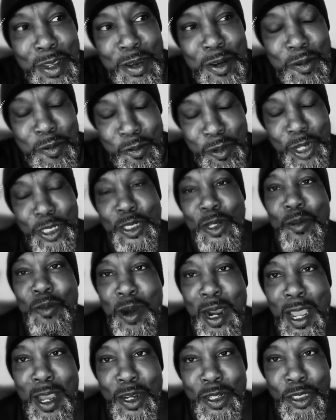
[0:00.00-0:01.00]
Richard
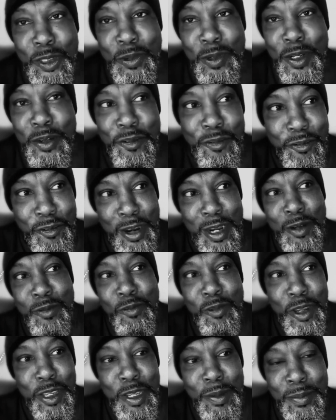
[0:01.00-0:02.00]
Roundtree, Fred
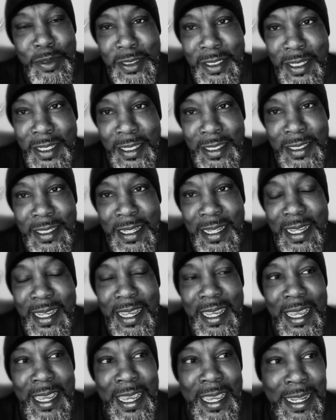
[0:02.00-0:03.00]
Williamson,
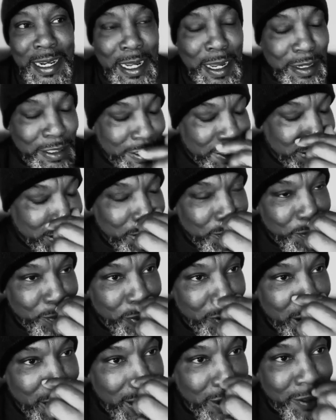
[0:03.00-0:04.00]
and Jim
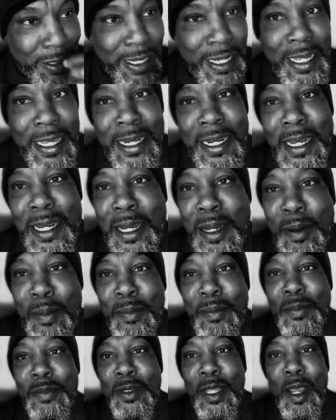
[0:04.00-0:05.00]
Brown in
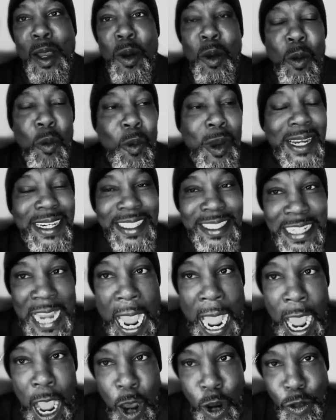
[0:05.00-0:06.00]
One
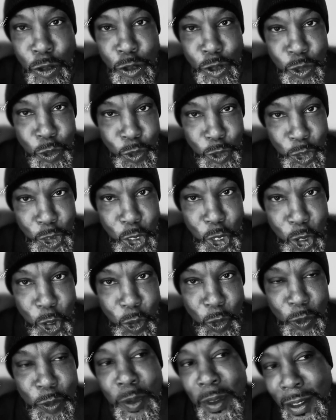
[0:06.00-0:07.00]
Down, Two to
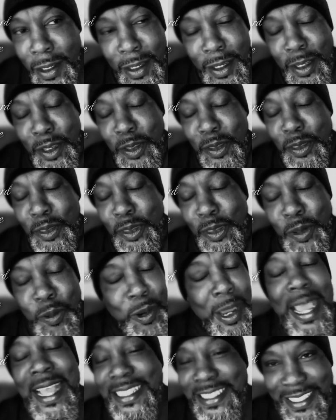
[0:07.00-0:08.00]
Go. The
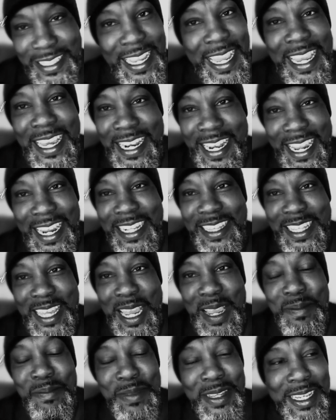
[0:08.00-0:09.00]
way I say it like
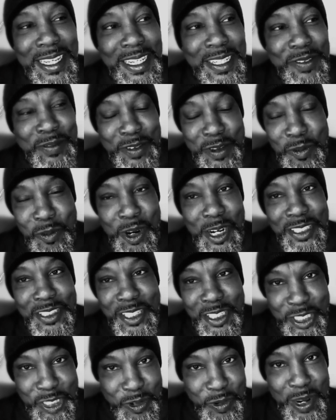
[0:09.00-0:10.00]
that, because if you watch
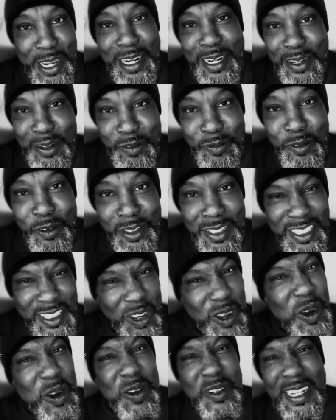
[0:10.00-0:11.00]
the trailer for this
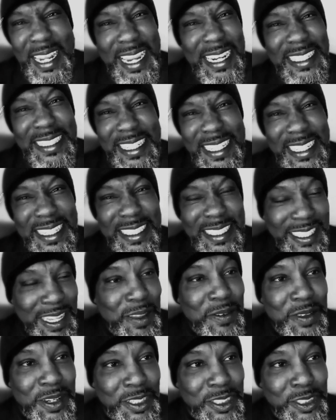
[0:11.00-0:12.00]
old
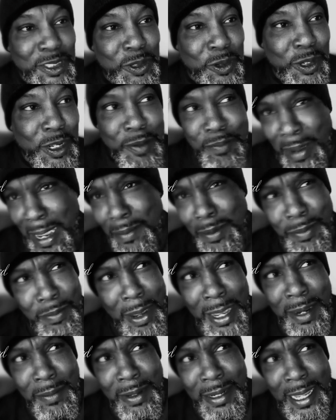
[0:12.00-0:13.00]
1970s joint, it might
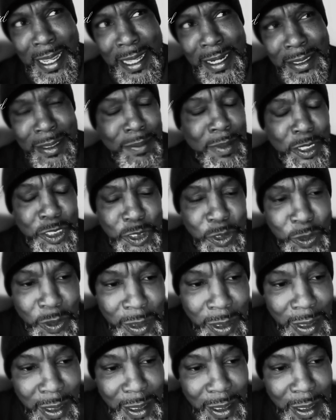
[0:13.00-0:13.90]
have been 80s, I'm not sure.